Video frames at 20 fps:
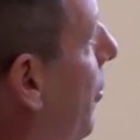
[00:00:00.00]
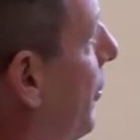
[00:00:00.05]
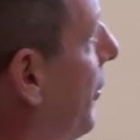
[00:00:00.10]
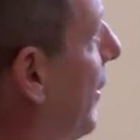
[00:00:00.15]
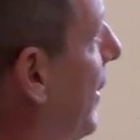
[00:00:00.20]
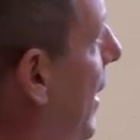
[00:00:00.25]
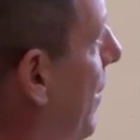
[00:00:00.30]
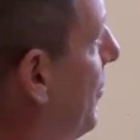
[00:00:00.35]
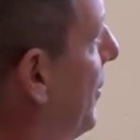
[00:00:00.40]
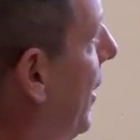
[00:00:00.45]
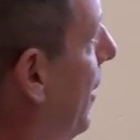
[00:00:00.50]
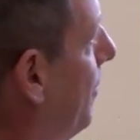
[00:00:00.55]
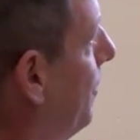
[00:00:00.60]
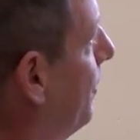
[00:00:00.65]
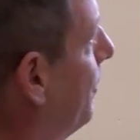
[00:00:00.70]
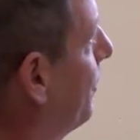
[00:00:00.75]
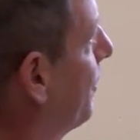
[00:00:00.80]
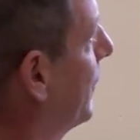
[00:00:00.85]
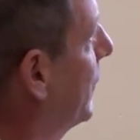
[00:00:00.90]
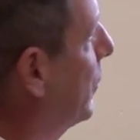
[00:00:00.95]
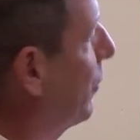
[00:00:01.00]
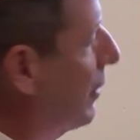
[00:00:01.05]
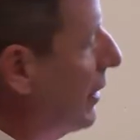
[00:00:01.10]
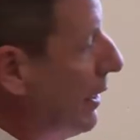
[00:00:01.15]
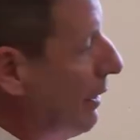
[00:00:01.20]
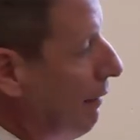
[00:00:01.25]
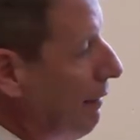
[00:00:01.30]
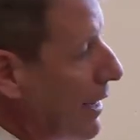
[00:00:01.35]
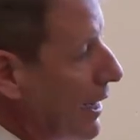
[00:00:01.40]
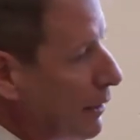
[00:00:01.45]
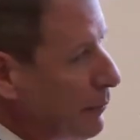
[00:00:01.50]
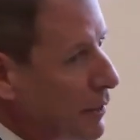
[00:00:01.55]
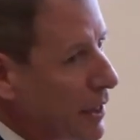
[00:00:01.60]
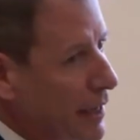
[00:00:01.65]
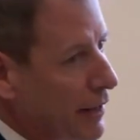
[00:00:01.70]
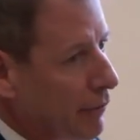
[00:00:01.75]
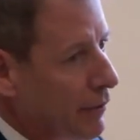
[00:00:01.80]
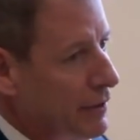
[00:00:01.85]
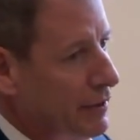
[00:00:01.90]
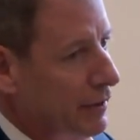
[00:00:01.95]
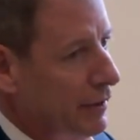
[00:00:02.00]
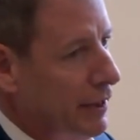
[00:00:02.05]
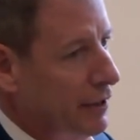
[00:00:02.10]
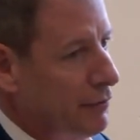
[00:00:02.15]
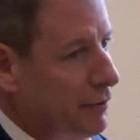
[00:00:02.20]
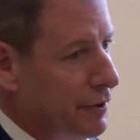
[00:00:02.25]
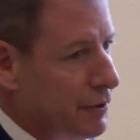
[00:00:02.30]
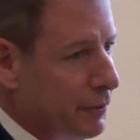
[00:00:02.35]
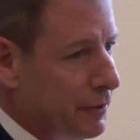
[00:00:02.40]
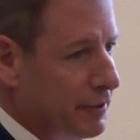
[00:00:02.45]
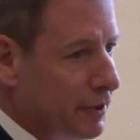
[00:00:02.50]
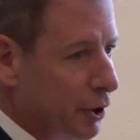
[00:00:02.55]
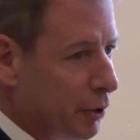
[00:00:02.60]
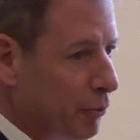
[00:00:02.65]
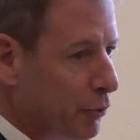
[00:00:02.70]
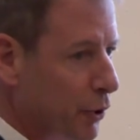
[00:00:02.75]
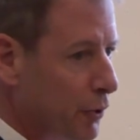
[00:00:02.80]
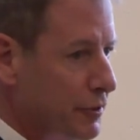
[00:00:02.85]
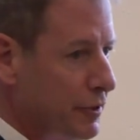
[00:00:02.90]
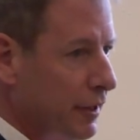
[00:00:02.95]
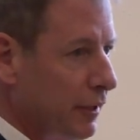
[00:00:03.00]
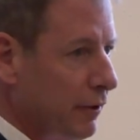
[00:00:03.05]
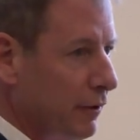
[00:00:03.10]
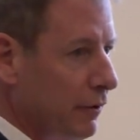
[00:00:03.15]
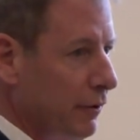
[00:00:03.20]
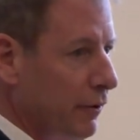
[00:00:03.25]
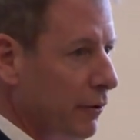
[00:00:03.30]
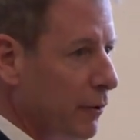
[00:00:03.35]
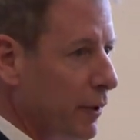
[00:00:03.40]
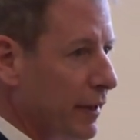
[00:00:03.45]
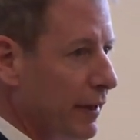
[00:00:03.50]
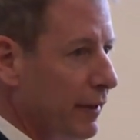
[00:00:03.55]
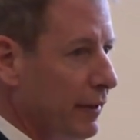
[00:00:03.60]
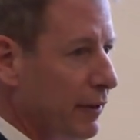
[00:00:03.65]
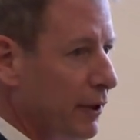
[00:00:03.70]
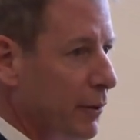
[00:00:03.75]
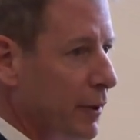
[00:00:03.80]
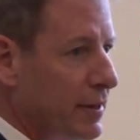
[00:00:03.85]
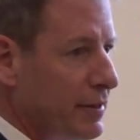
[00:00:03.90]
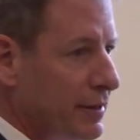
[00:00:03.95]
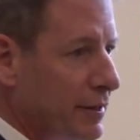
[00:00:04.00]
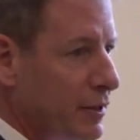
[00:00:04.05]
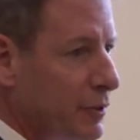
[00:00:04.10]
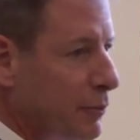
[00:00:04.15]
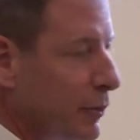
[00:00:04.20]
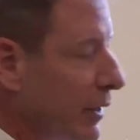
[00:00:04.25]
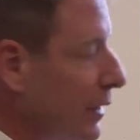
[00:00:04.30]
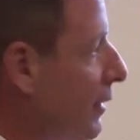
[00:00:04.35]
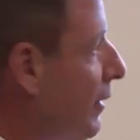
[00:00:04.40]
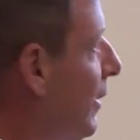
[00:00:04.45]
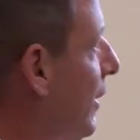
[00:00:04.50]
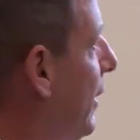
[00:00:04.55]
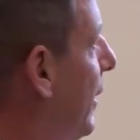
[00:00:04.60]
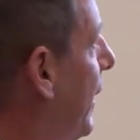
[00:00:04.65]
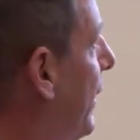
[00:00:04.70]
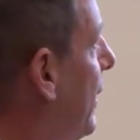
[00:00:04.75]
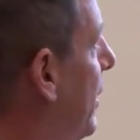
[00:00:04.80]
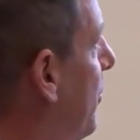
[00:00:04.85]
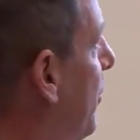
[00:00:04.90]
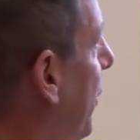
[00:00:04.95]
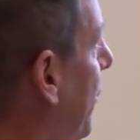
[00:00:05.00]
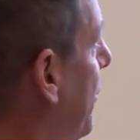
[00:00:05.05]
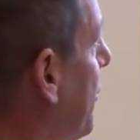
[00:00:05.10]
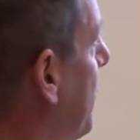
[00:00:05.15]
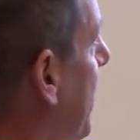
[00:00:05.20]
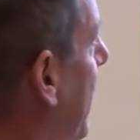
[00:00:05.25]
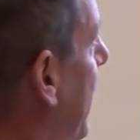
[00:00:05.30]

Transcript: longer kept up. So it kind of lagged behind the rest of the country. So it's still pro-cyclical the way the U S is, but it didn't build as